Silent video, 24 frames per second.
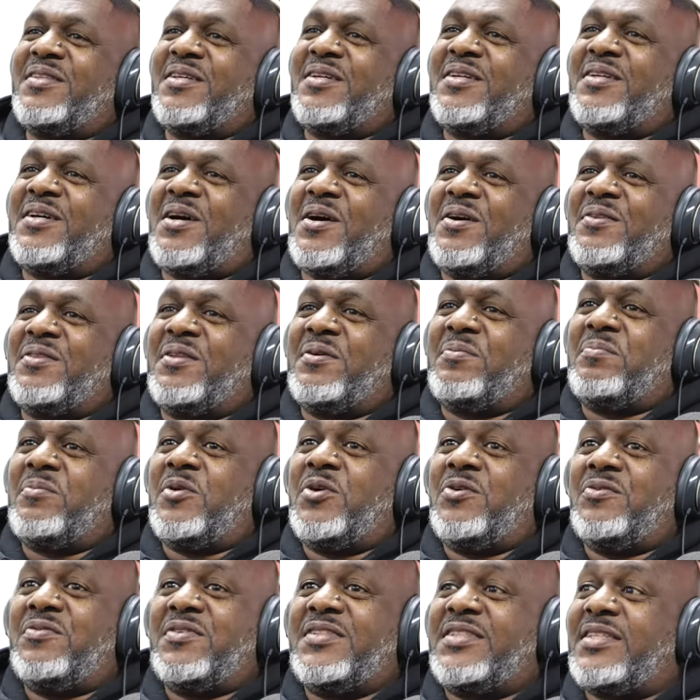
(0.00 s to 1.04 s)
the the the
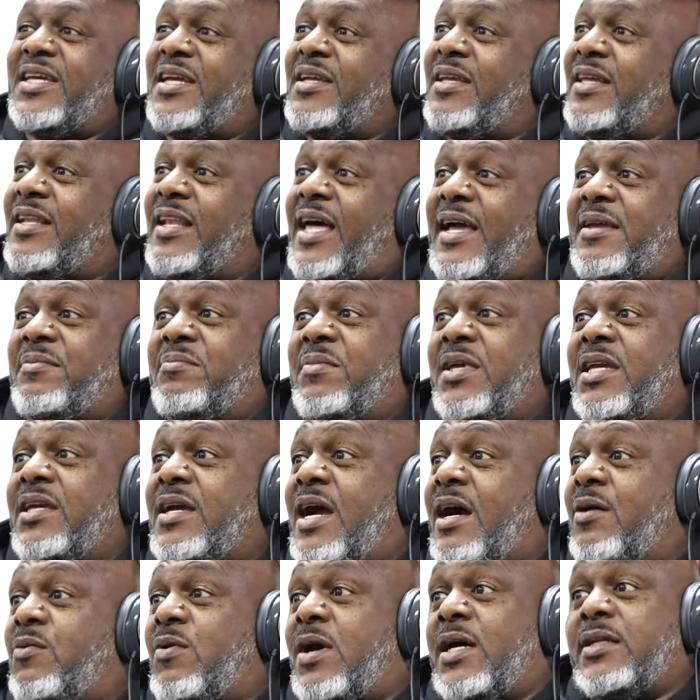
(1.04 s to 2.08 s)
movies. They like
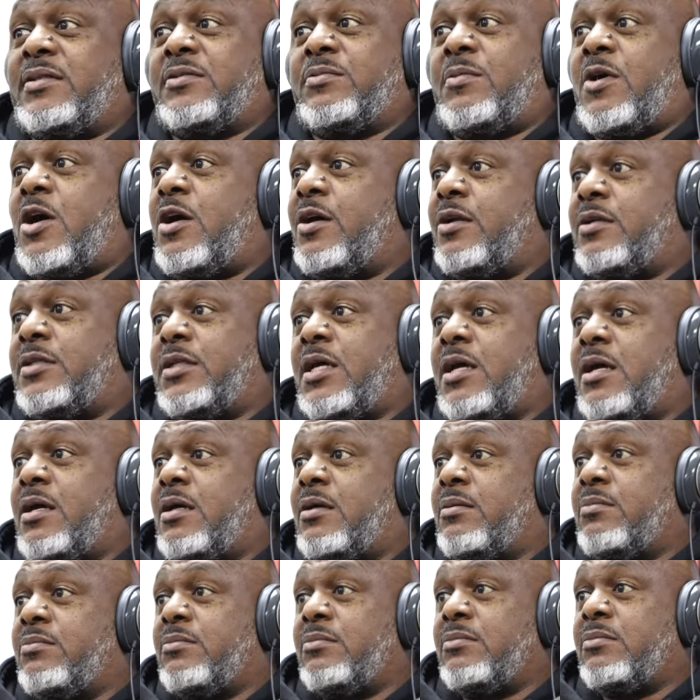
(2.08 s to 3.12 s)
me. I watch them all the
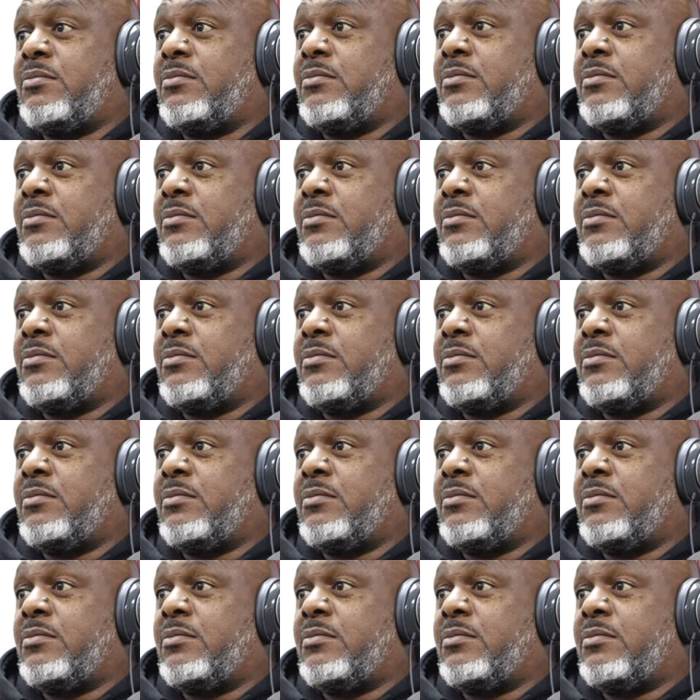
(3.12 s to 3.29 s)
time.